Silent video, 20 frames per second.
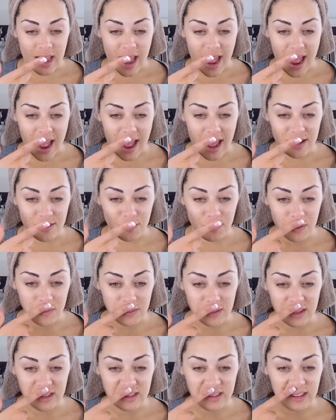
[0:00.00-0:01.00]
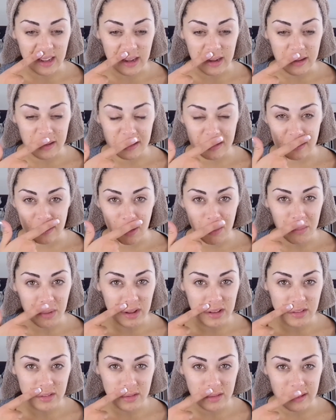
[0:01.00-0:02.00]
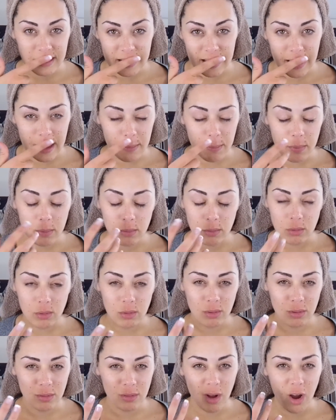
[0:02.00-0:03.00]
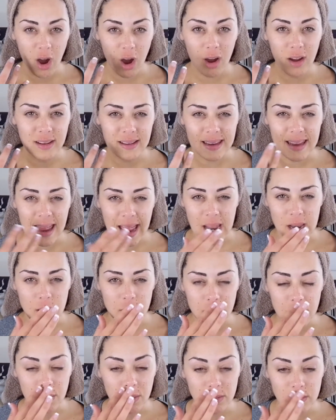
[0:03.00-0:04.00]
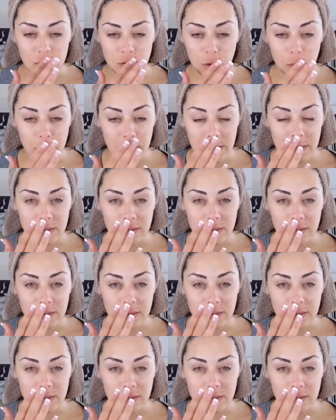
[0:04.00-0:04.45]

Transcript: and 15 seconds on my lip, or hardly anything on the top lip.